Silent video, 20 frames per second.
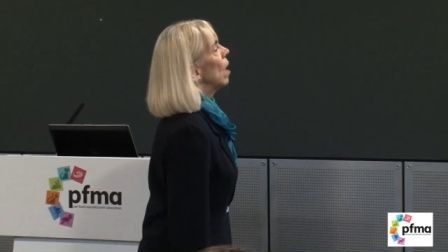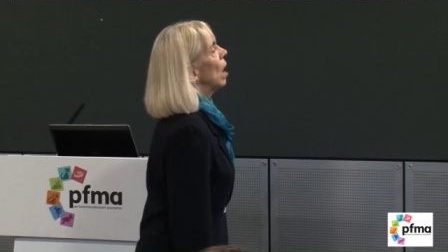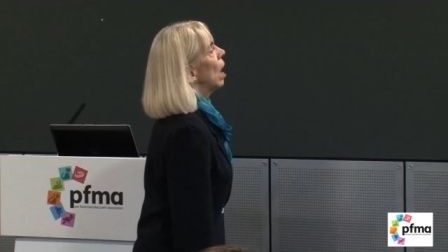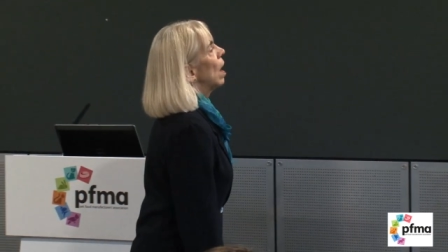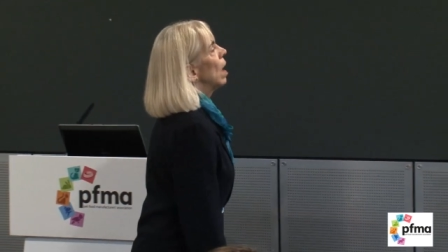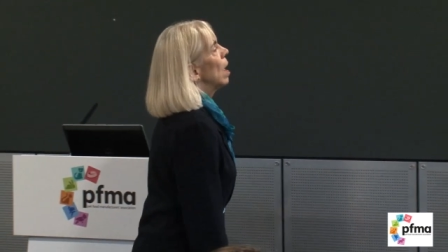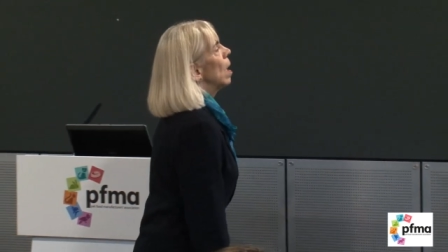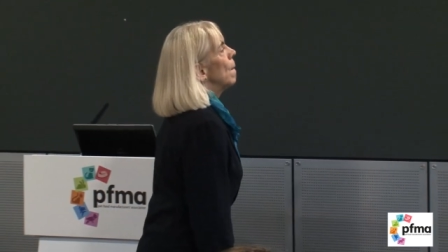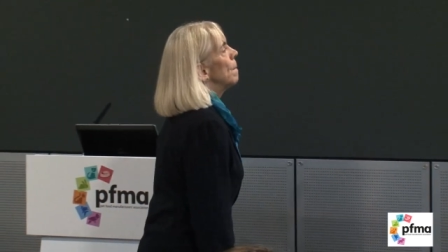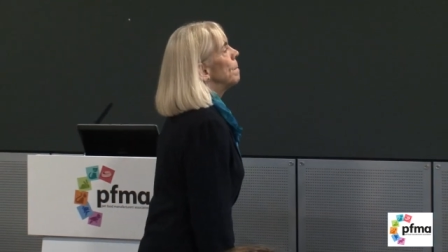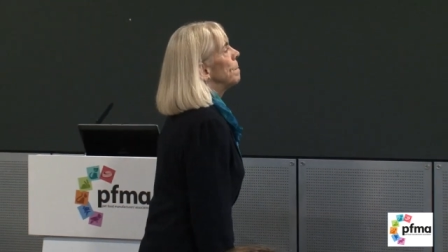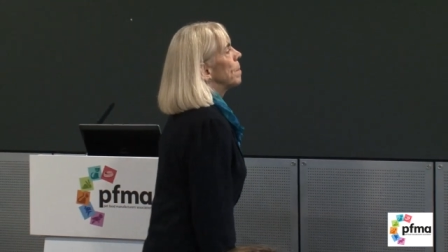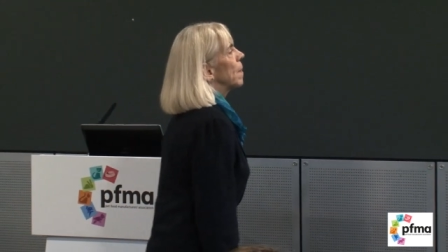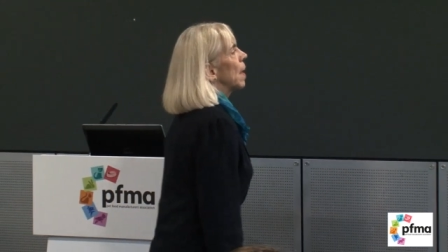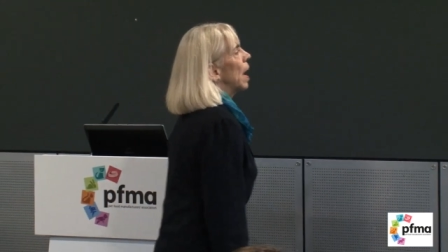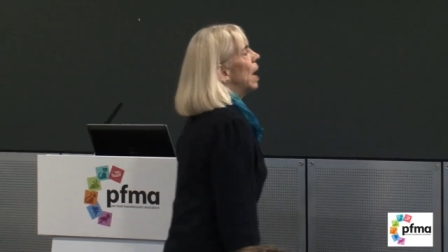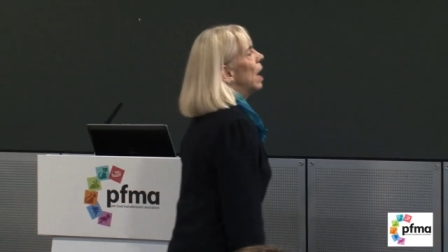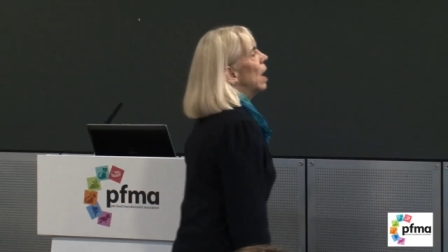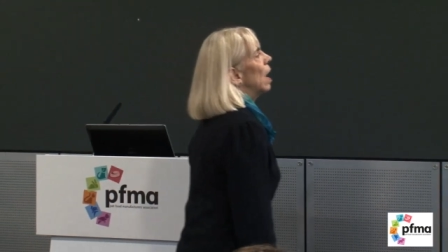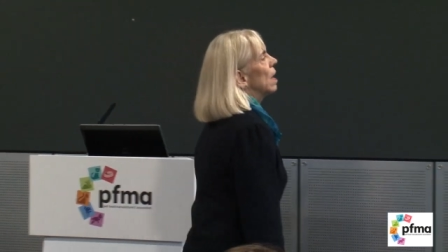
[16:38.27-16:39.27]
um,
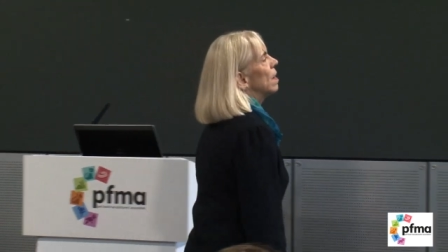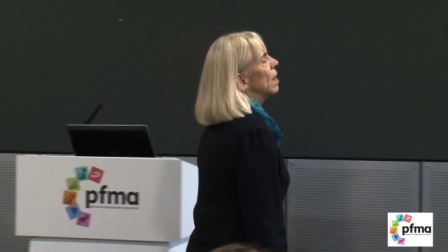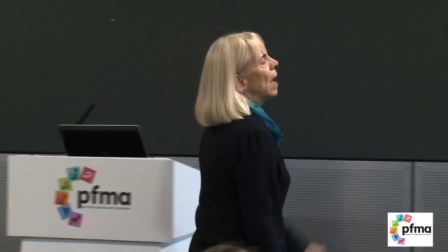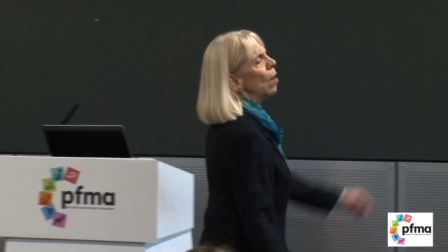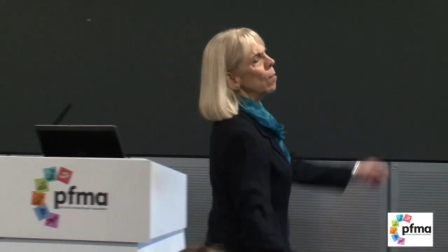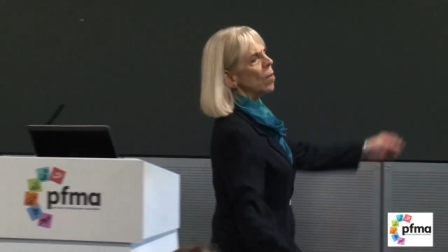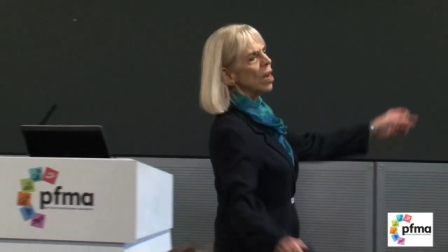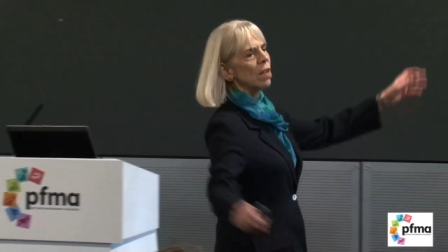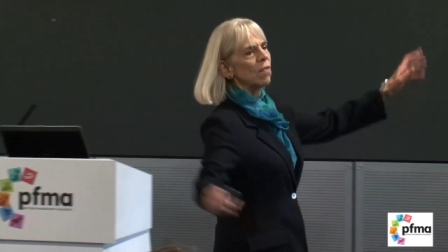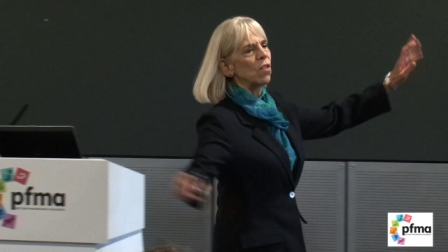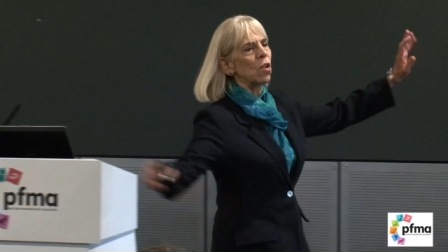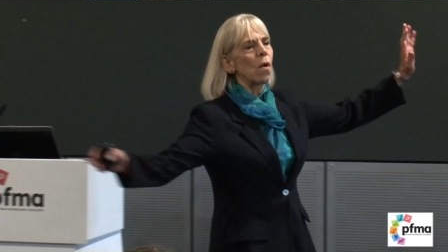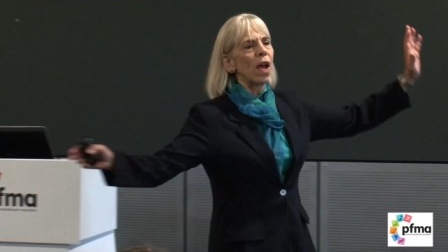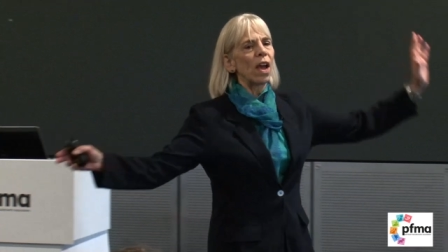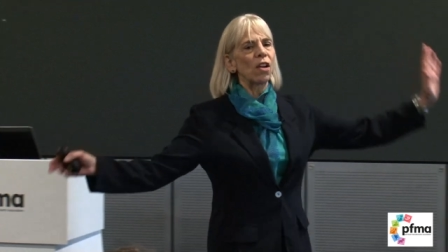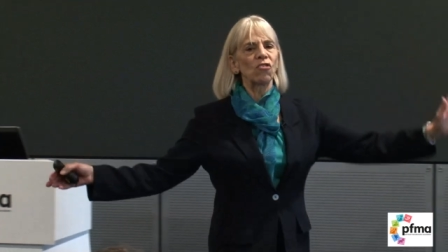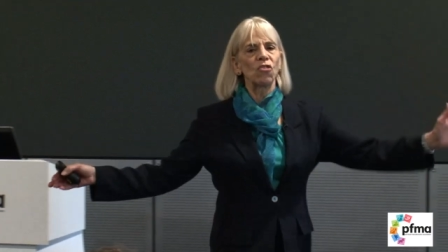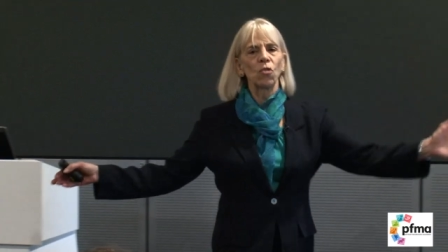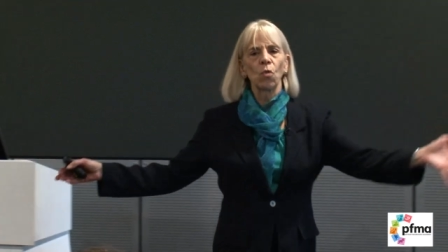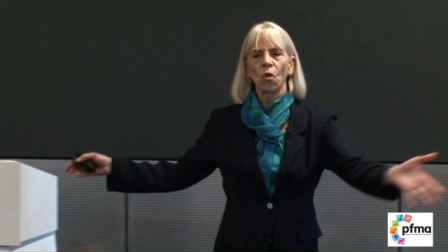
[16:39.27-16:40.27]
how many of you
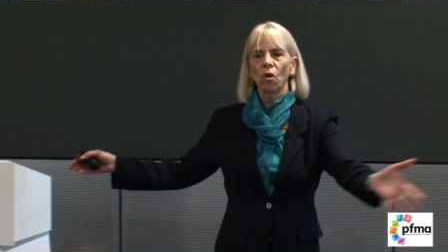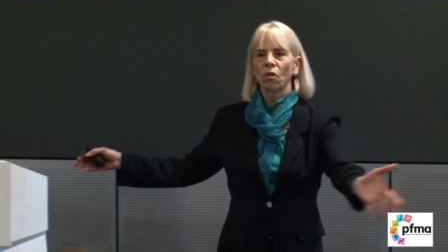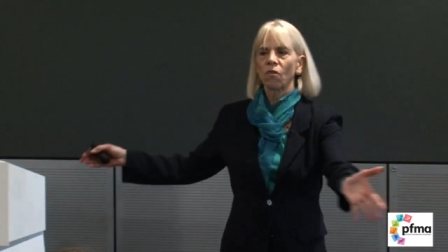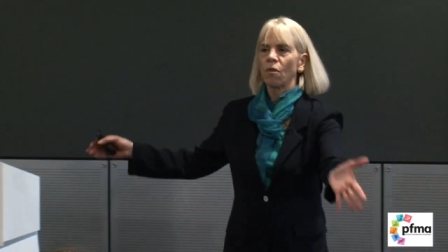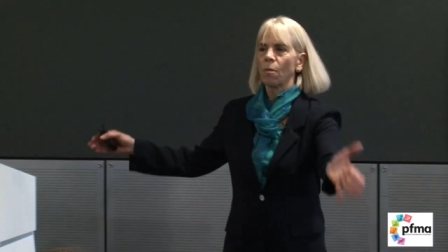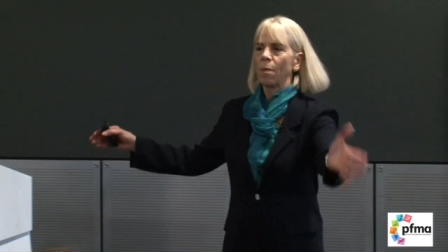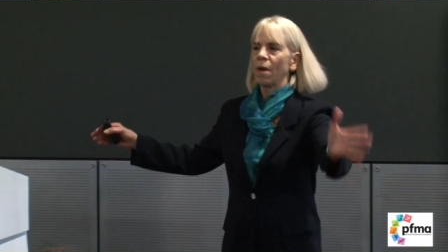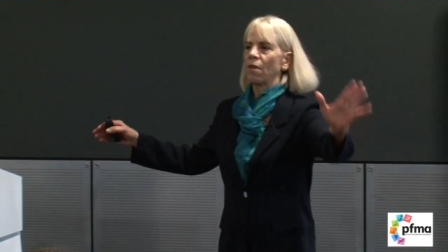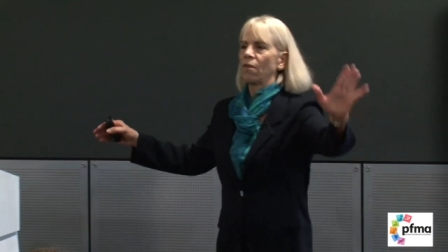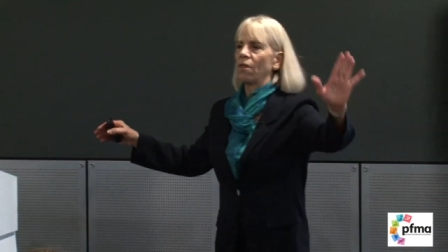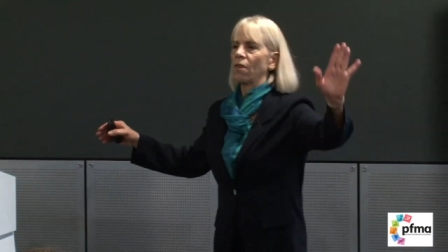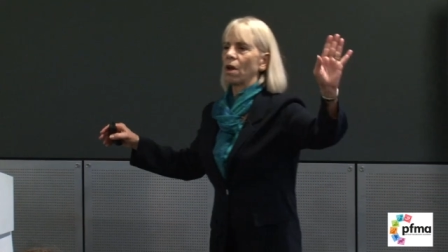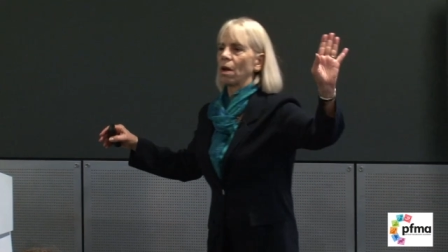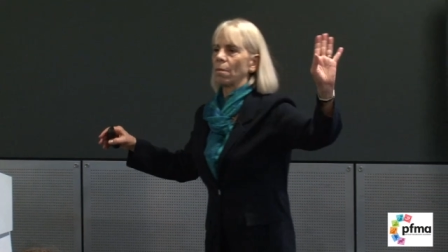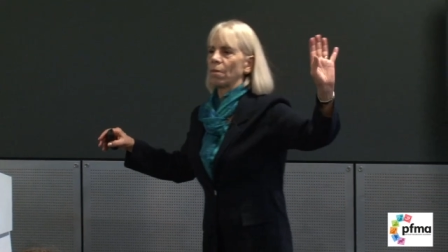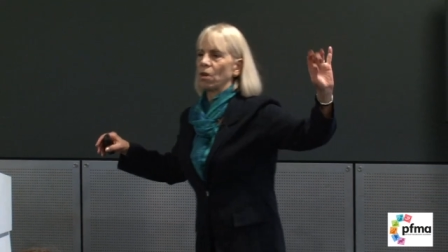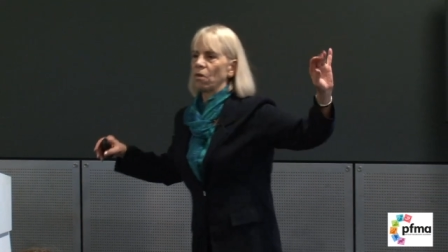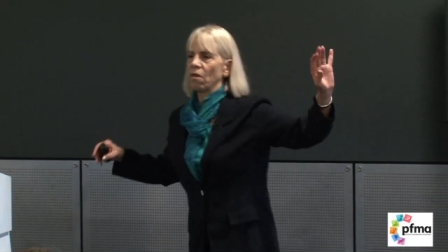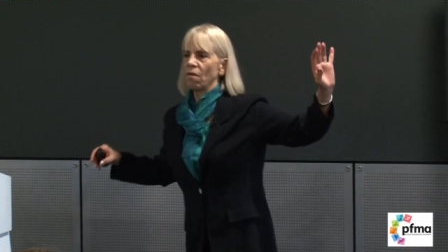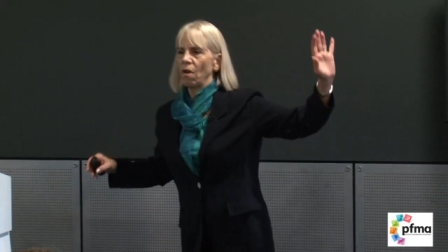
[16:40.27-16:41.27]
actually work for a pet food
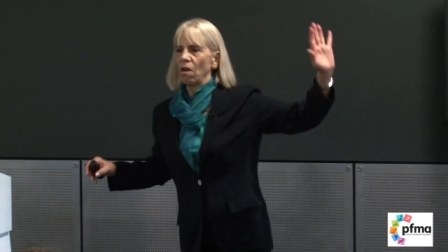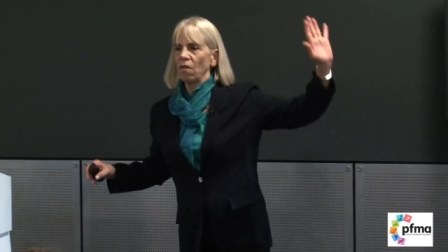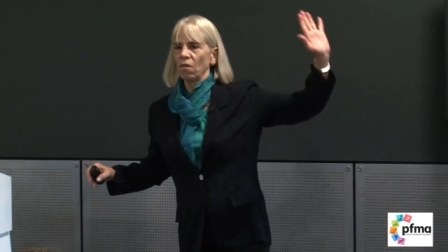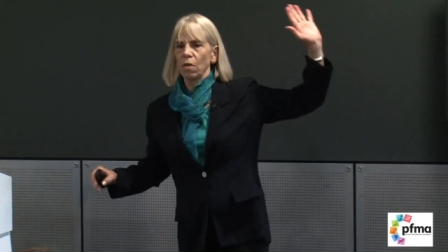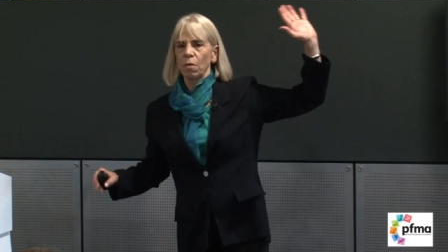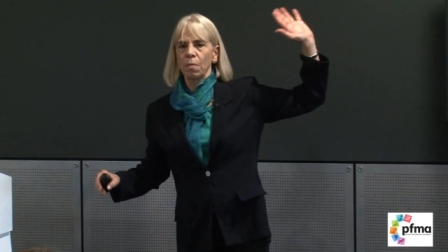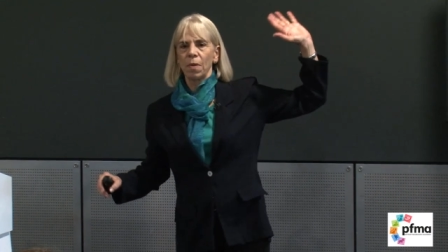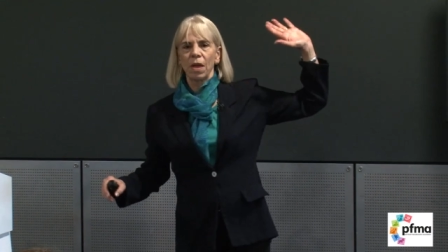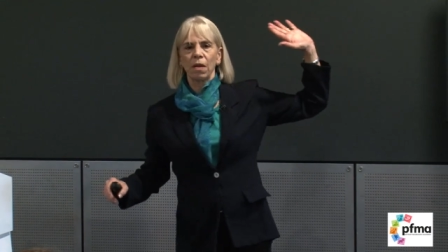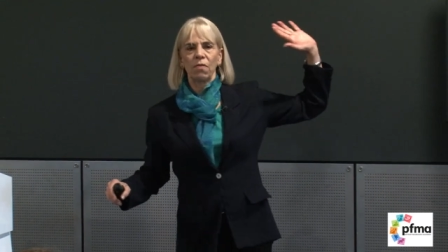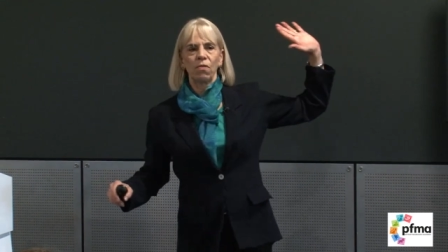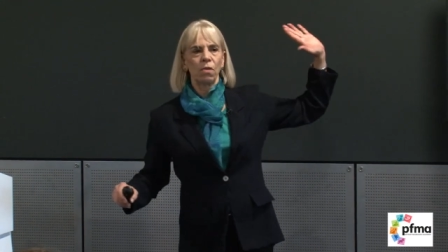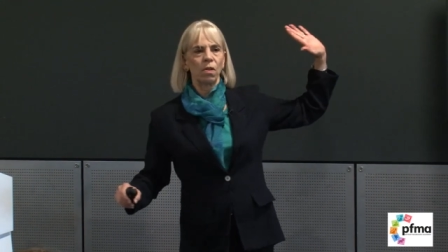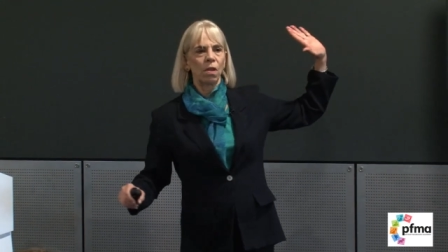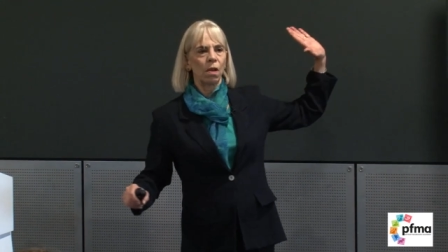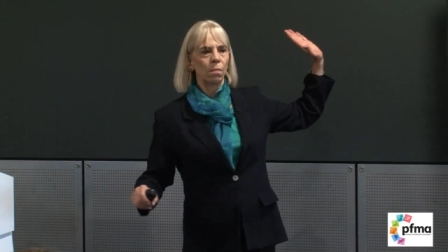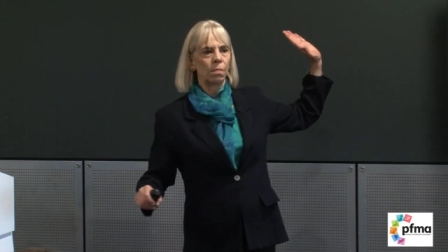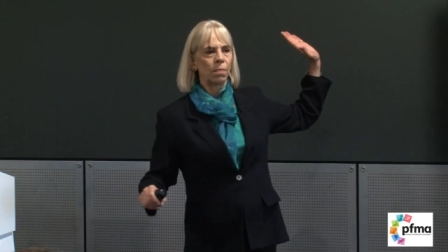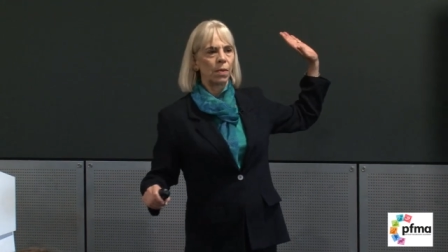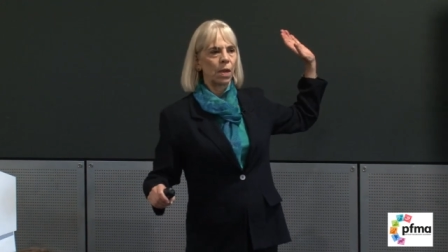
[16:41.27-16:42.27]
company or involved in the pet food
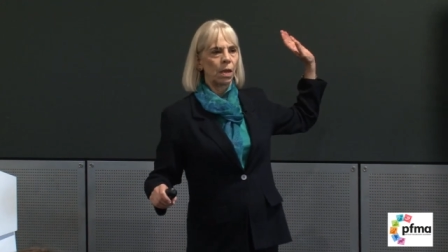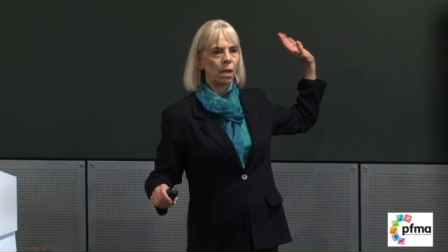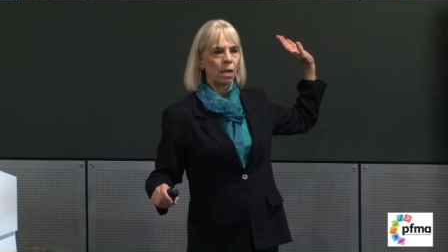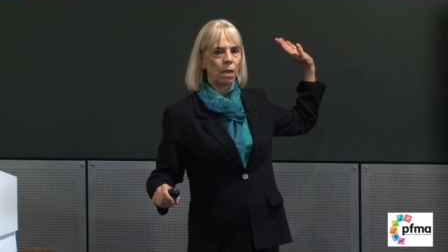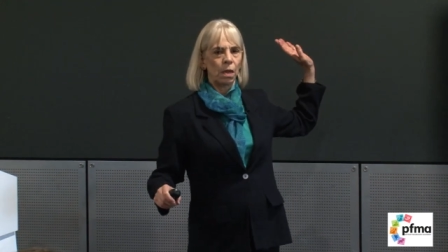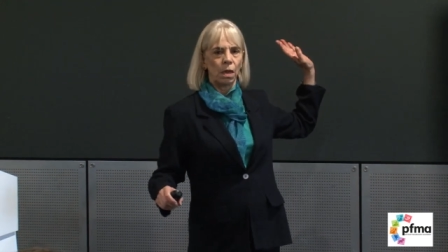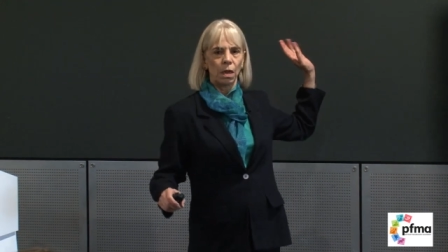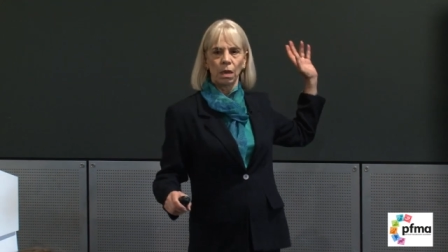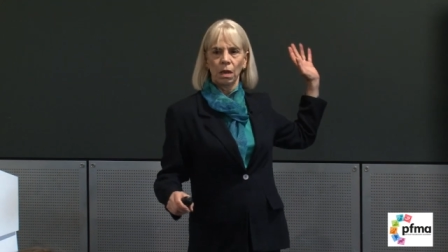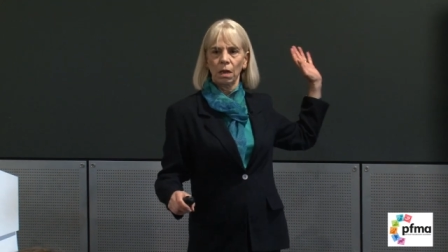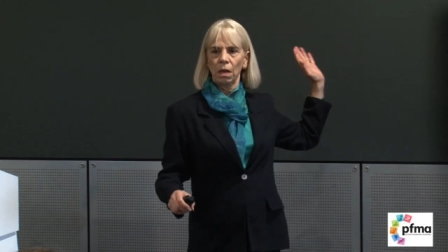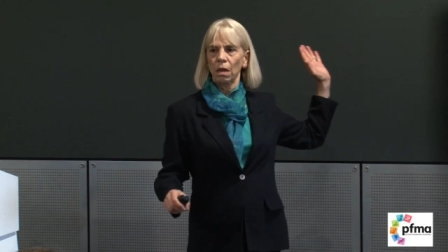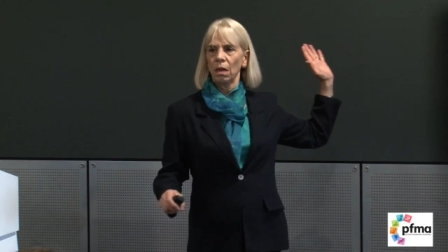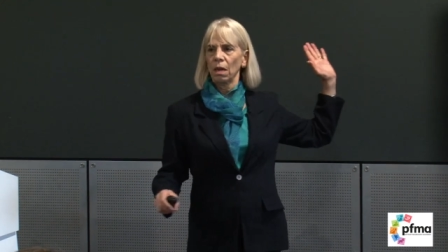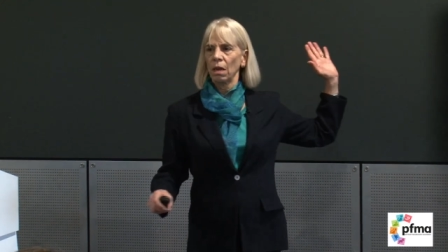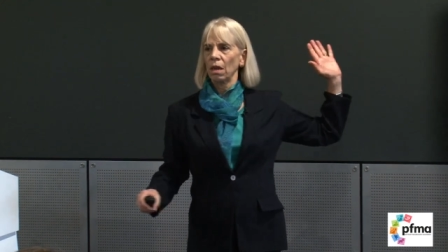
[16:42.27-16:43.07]
company?